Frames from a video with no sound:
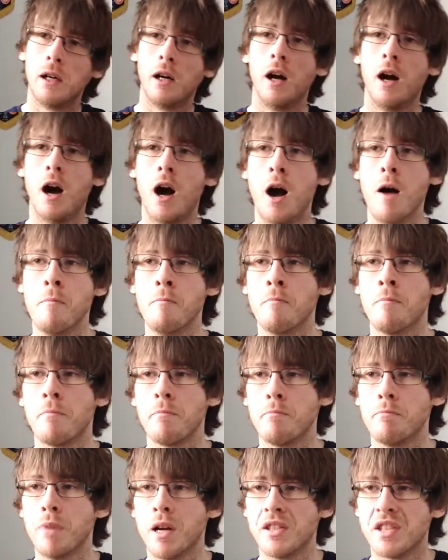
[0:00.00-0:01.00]

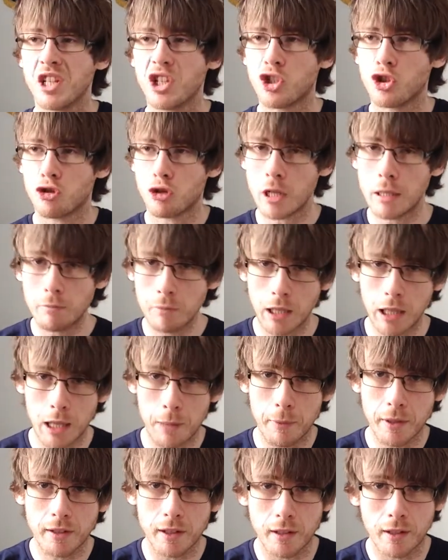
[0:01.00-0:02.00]
but it's extremely
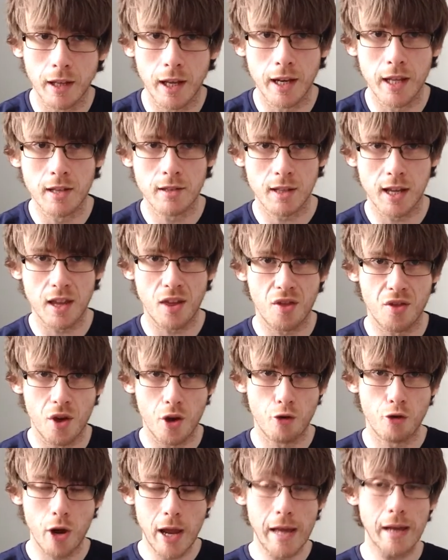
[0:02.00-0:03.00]
limited, and it's like
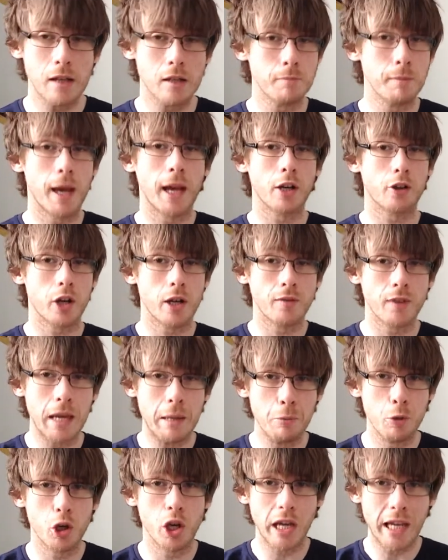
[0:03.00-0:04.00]
the rarest Mega Drive
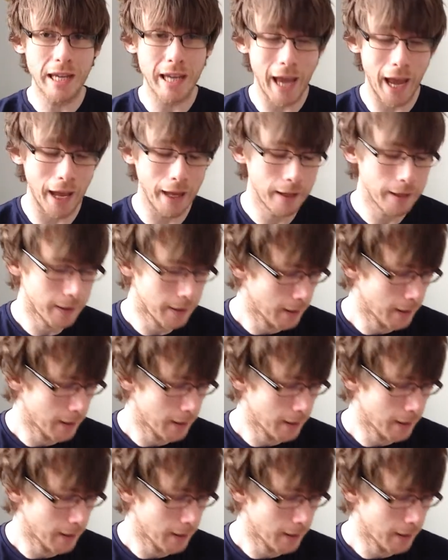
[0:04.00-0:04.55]
game you can get.